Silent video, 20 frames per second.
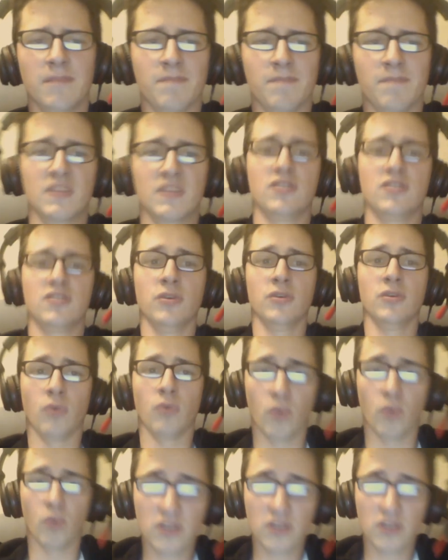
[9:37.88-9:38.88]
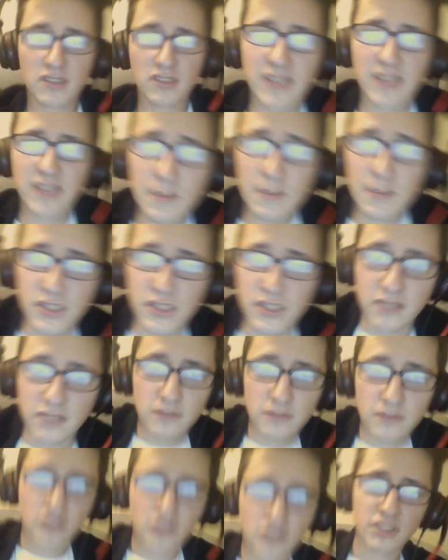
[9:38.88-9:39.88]
So, what all is happening
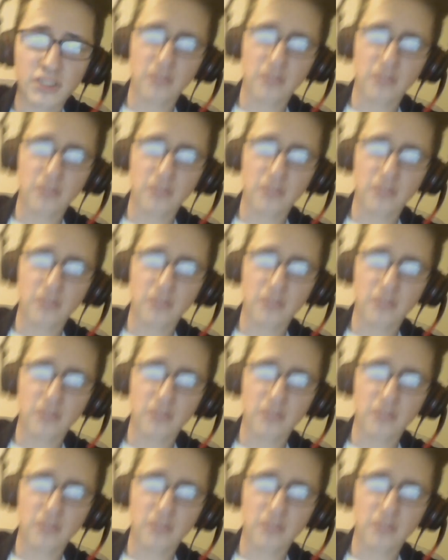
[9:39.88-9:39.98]
starting